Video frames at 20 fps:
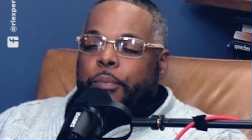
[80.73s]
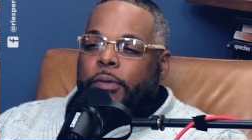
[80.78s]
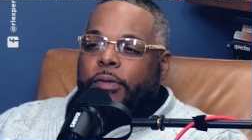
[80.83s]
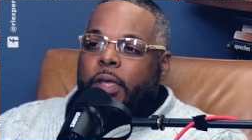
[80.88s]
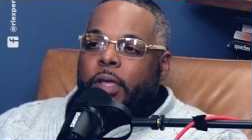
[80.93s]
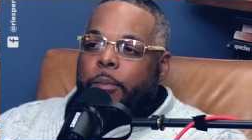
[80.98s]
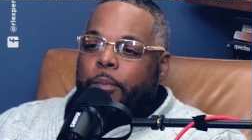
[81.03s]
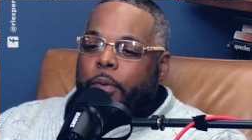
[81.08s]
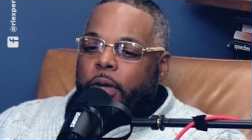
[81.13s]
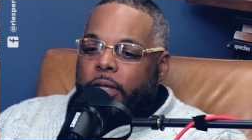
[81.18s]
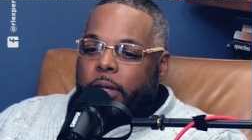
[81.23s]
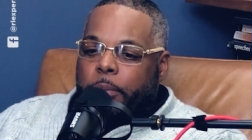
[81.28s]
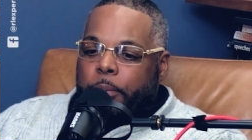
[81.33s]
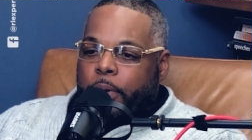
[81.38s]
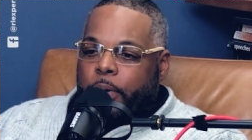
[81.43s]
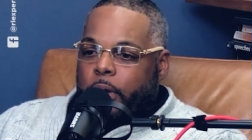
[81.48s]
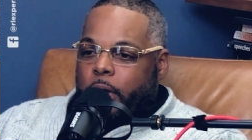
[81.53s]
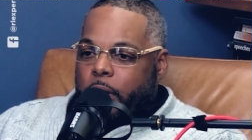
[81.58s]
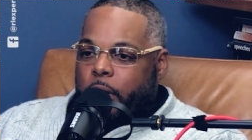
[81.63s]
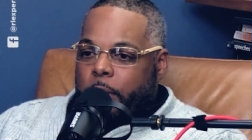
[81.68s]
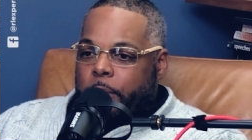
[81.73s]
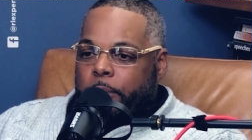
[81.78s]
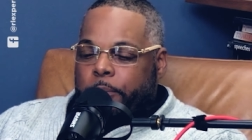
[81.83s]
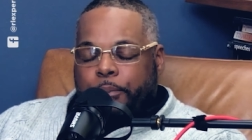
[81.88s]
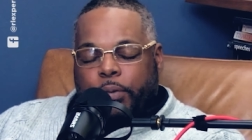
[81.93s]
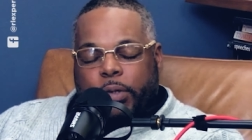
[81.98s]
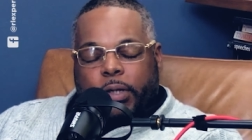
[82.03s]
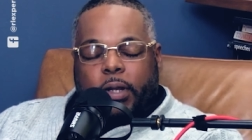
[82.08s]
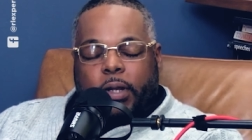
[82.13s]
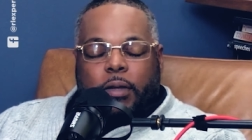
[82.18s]
put that money up,
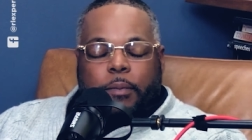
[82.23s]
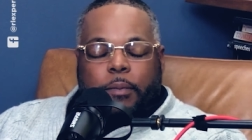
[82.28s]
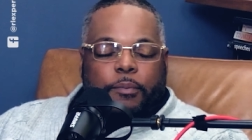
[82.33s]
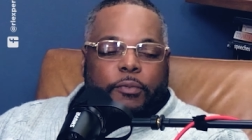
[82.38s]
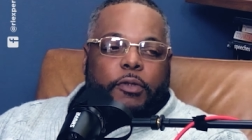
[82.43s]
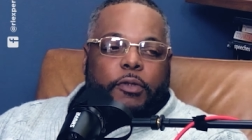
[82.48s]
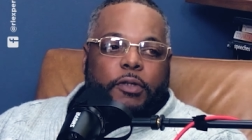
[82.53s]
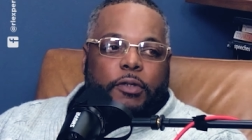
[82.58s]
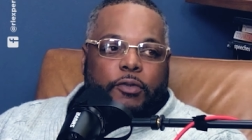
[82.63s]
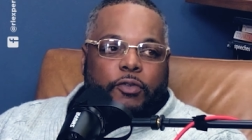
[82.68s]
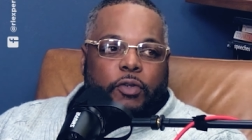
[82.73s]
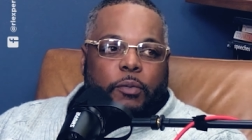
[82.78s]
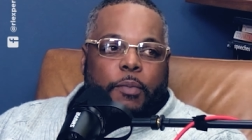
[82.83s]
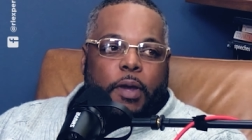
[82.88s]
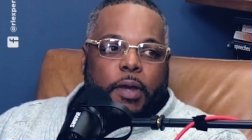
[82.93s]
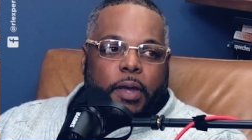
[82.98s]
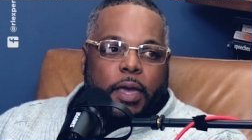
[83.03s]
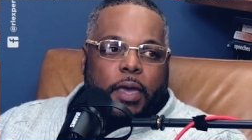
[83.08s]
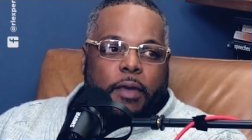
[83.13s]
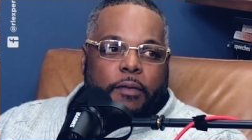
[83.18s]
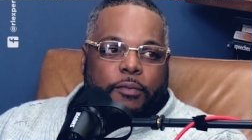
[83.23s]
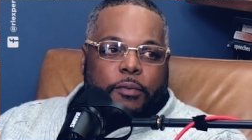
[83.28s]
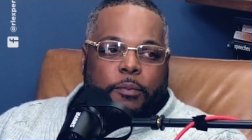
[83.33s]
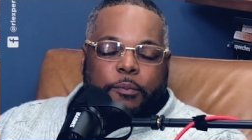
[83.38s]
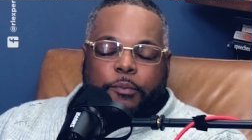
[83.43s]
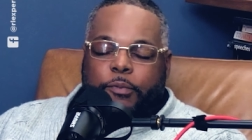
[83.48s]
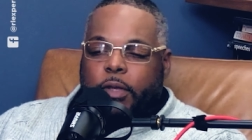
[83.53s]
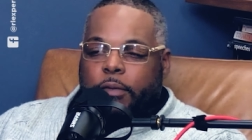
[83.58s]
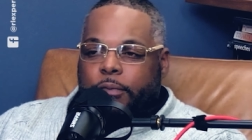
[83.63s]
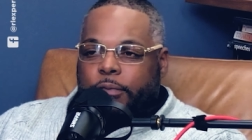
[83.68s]
um, put it up, because you might have
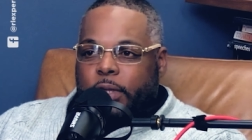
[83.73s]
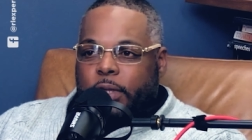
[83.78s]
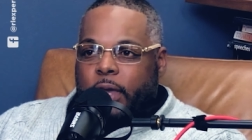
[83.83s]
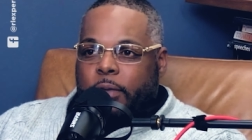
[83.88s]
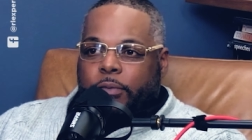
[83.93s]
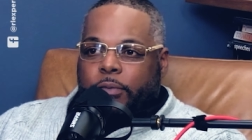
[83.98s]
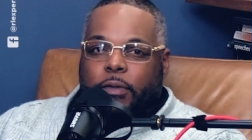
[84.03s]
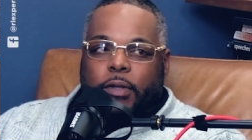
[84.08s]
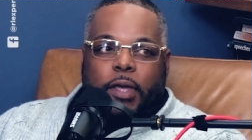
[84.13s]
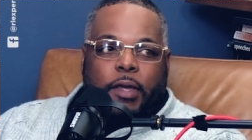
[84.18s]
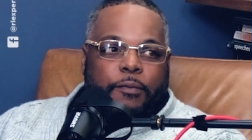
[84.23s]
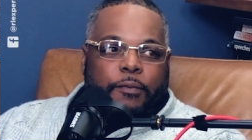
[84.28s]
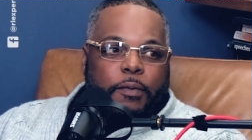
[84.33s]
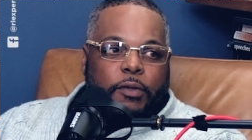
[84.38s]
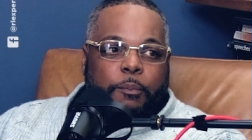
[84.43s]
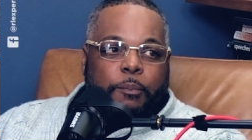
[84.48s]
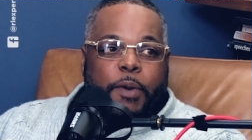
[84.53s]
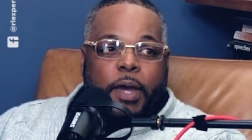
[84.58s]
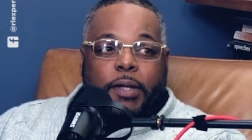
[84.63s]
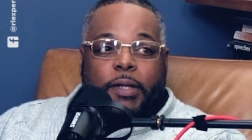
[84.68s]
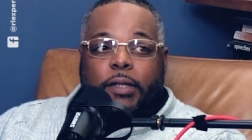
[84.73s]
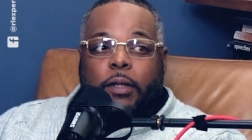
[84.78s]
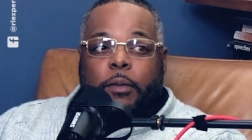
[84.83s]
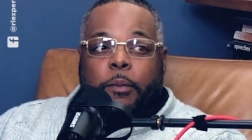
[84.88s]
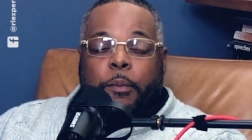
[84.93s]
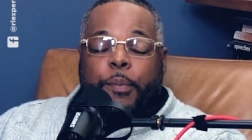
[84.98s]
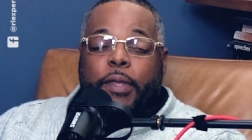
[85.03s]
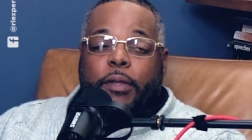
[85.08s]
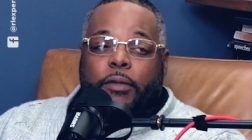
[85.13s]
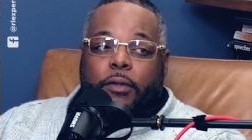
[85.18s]
some tough times in life and you might need
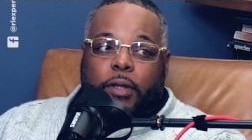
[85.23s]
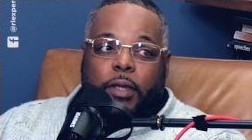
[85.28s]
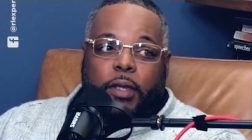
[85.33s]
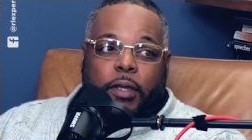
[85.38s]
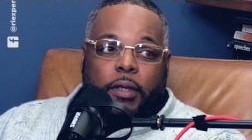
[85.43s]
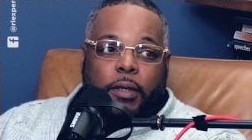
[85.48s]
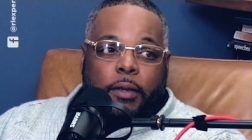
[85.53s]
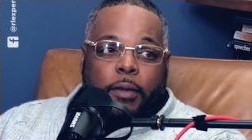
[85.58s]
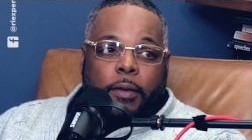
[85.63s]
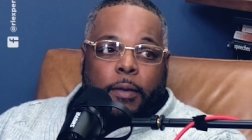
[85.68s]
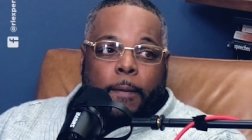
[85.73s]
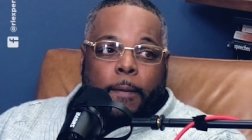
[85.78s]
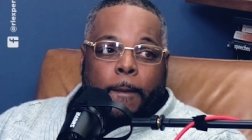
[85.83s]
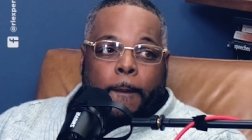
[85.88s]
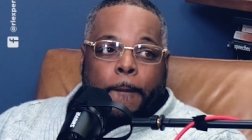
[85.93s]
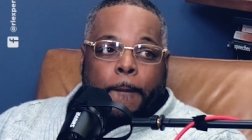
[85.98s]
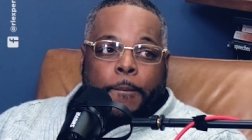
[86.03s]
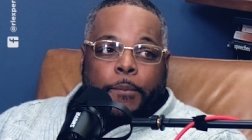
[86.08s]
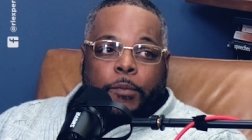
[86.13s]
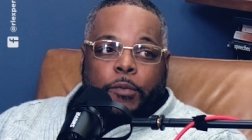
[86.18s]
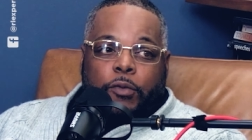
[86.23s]
to depend on that. Yeah.